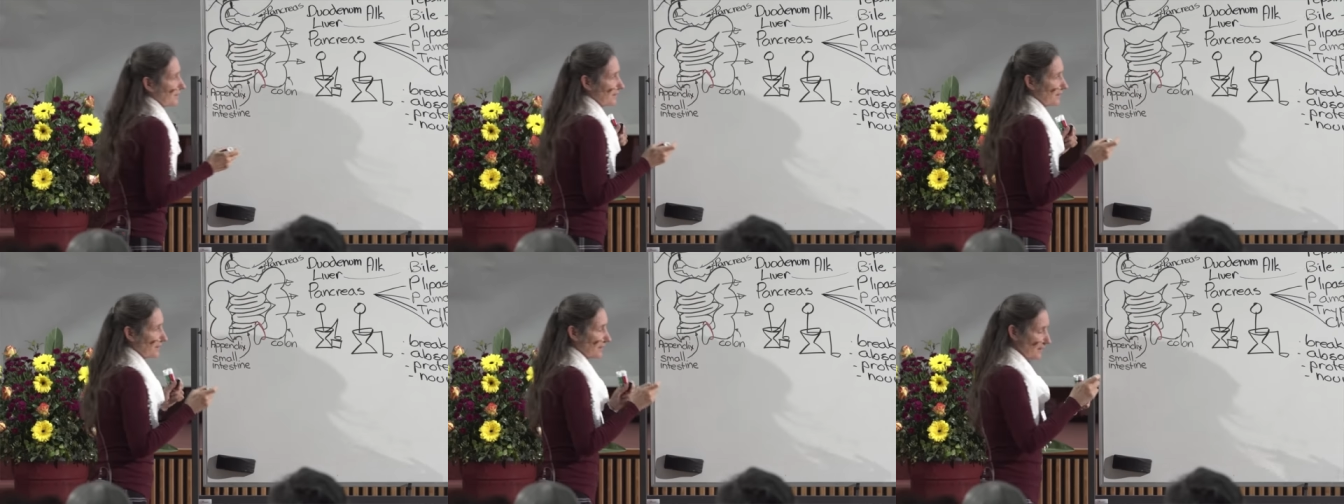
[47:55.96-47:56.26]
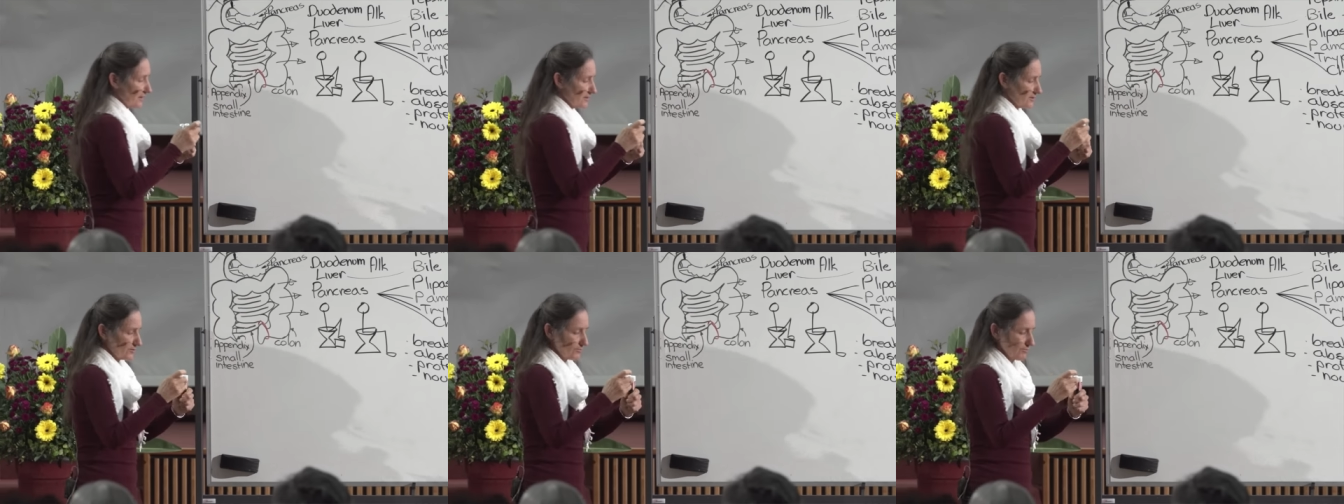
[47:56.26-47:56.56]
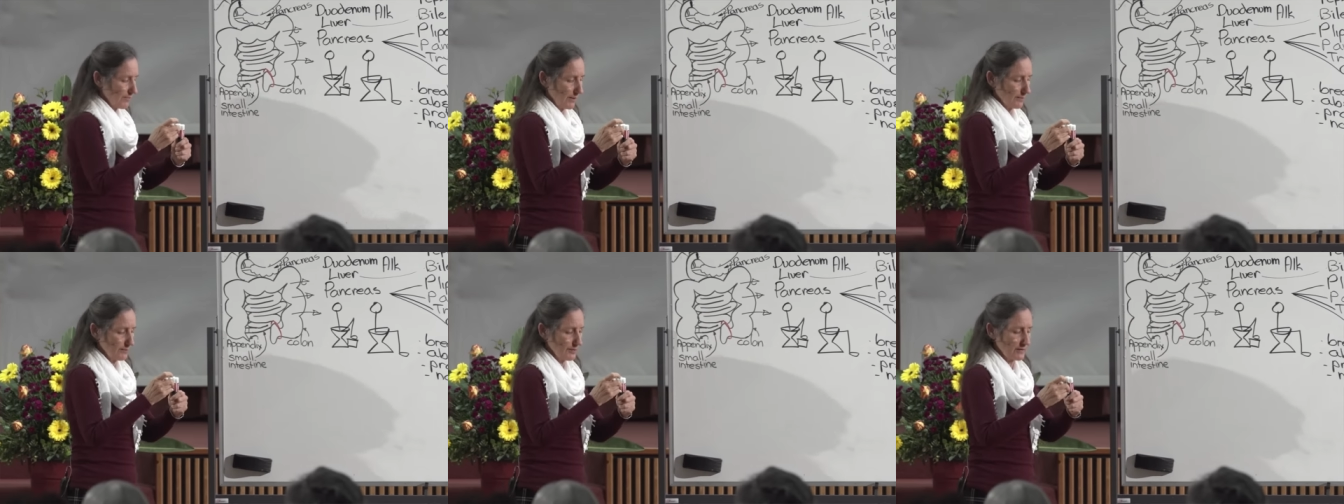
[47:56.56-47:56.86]
the knees
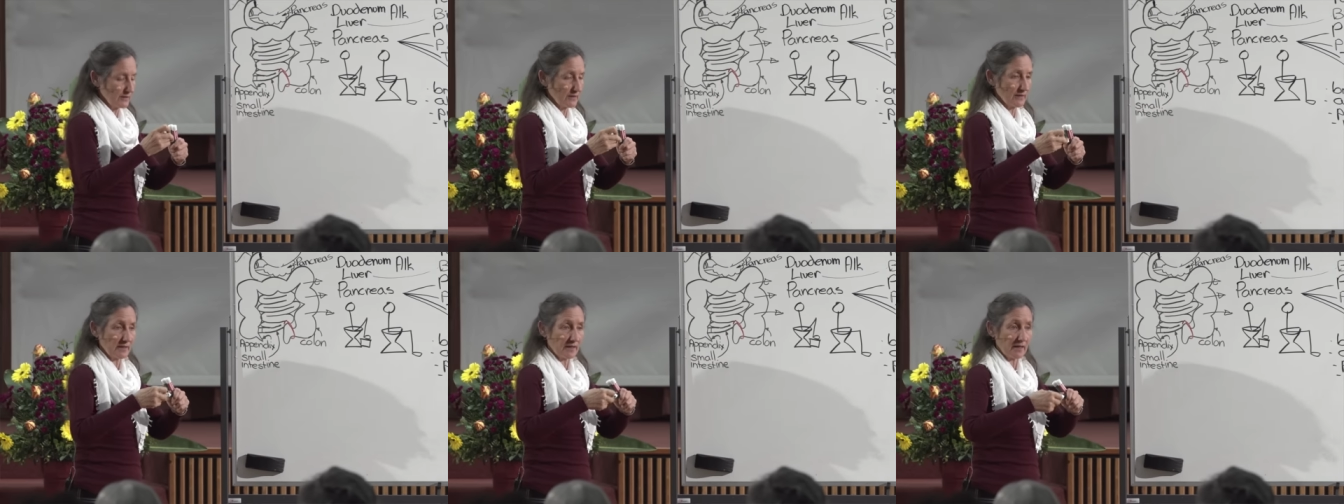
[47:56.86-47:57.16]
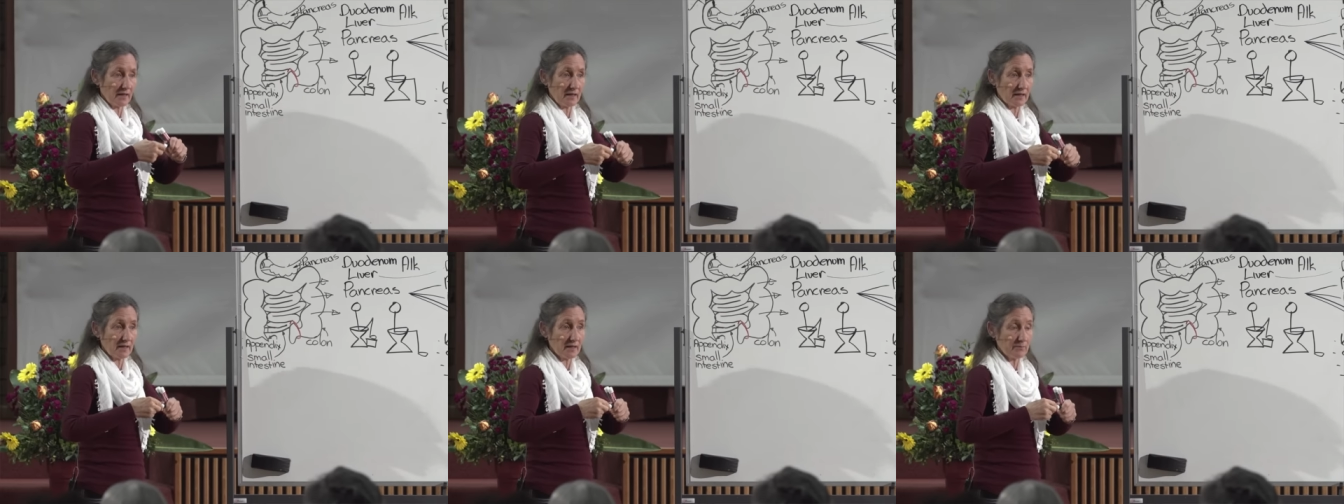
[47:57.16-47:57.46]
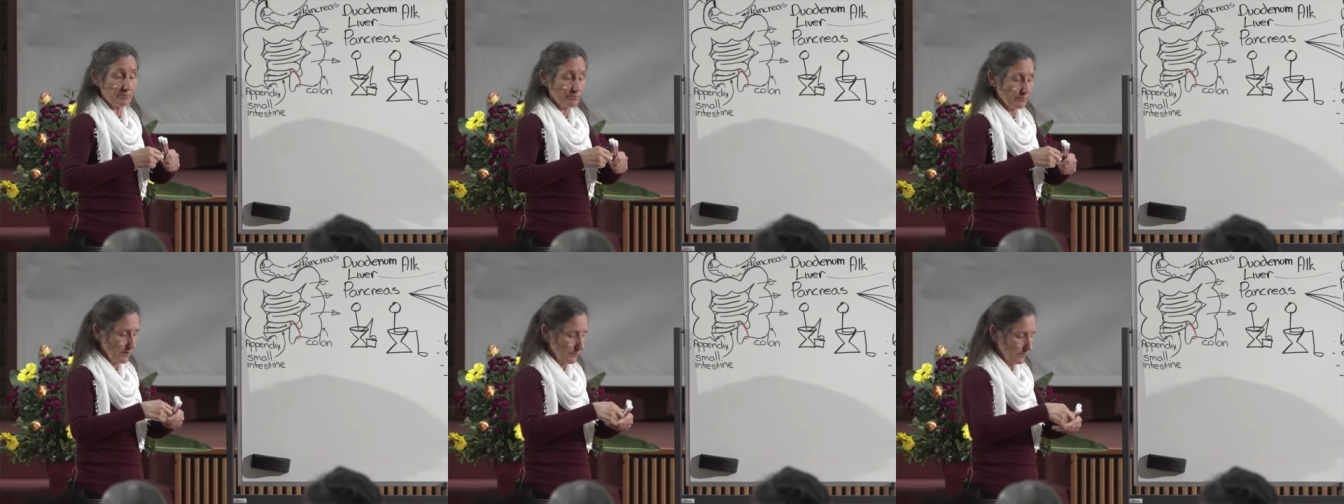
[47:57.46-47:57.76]
are up in the air,
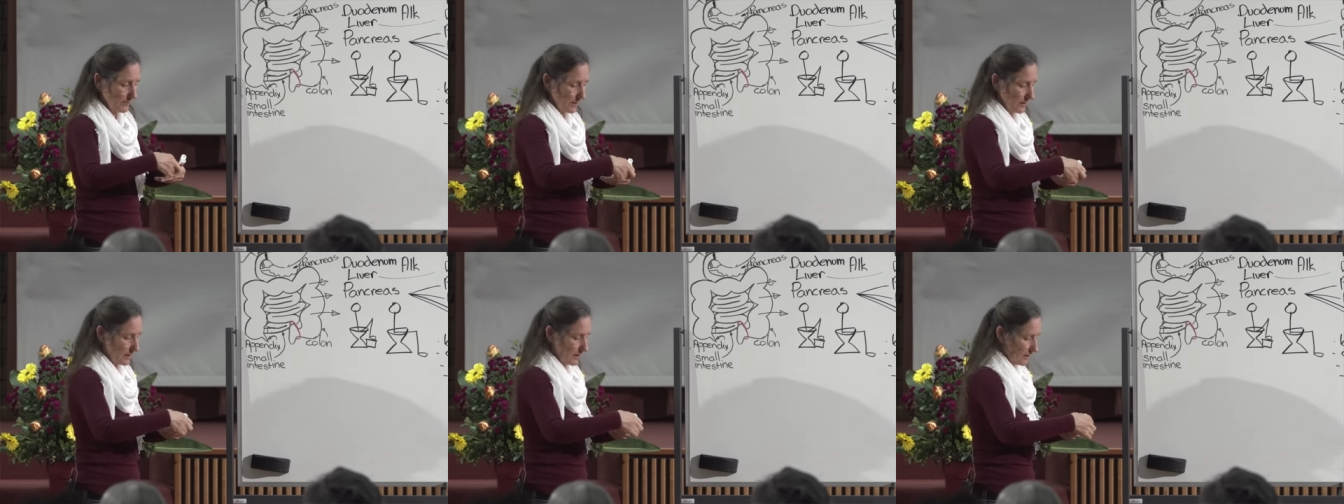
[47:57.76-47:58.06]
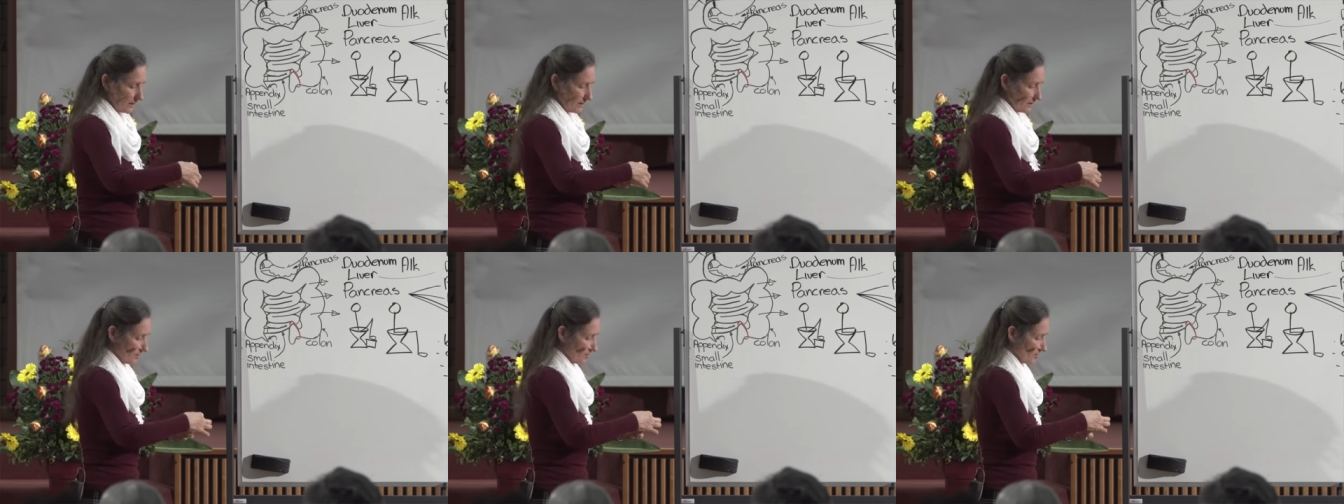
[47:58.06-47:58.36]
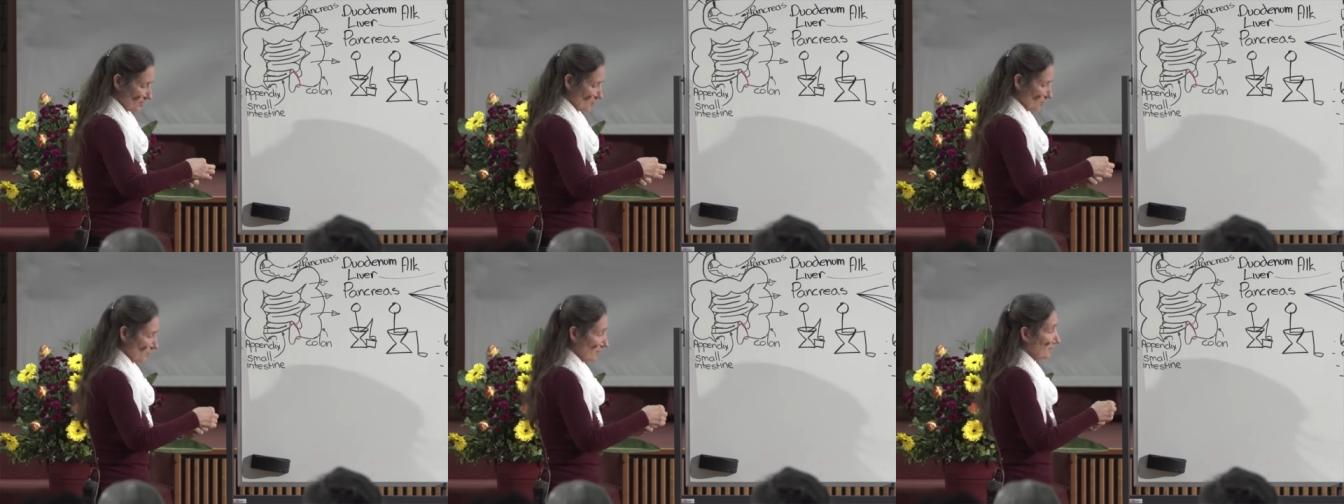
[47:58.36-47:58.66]
mimicking the
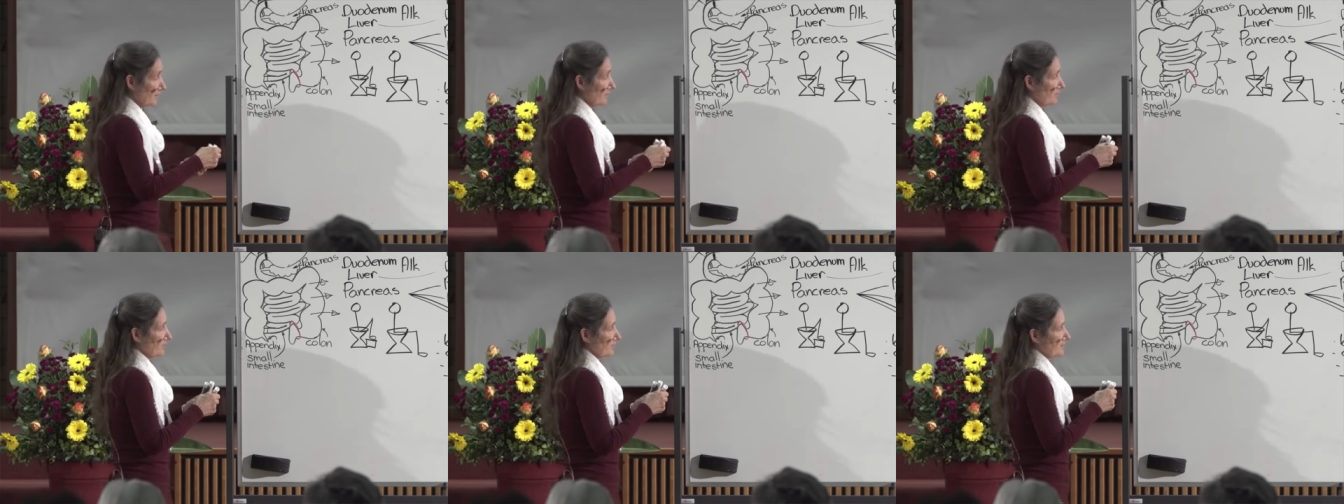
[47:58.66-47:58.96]
squatting